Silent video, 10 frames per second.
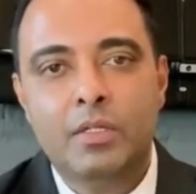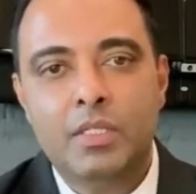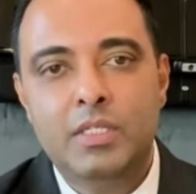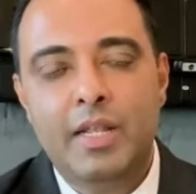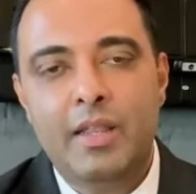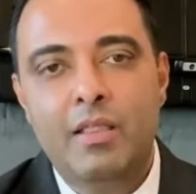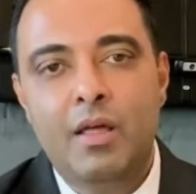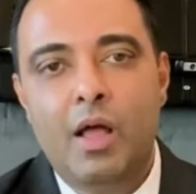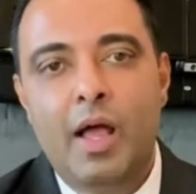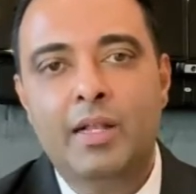these are
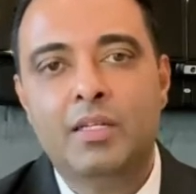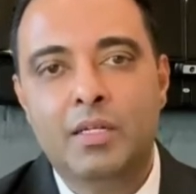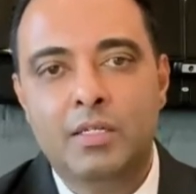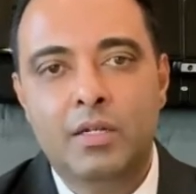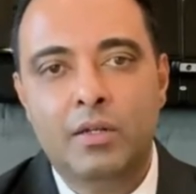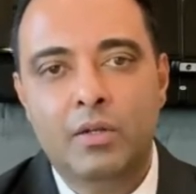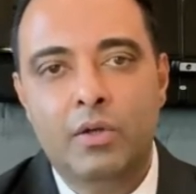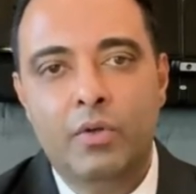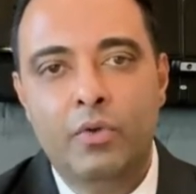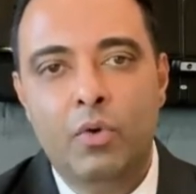neither underwritten
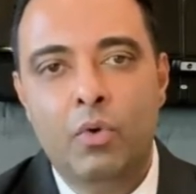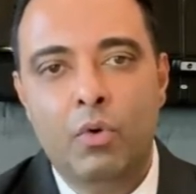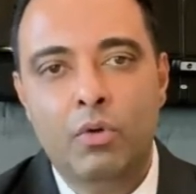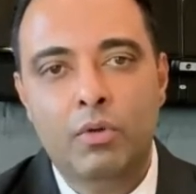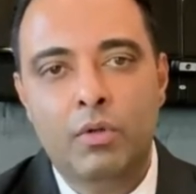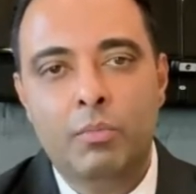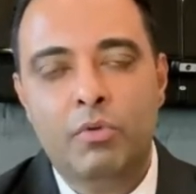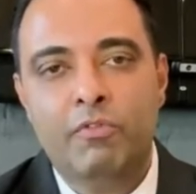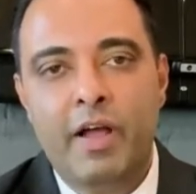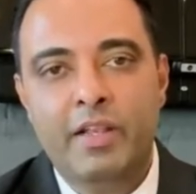nor
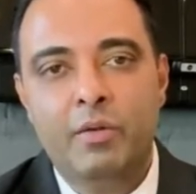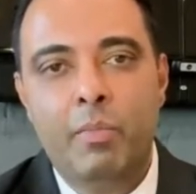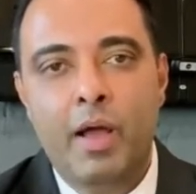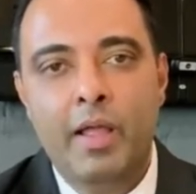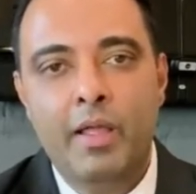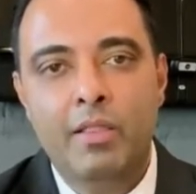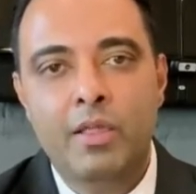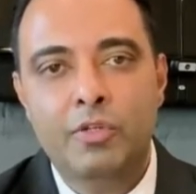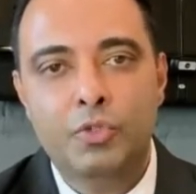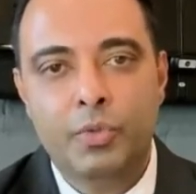provided by
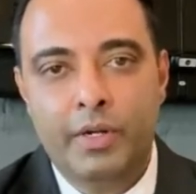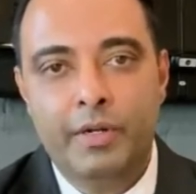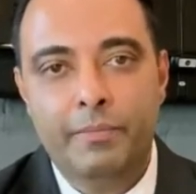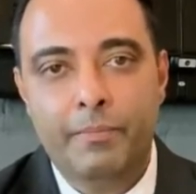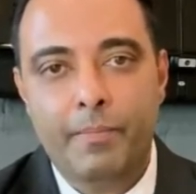the insurer.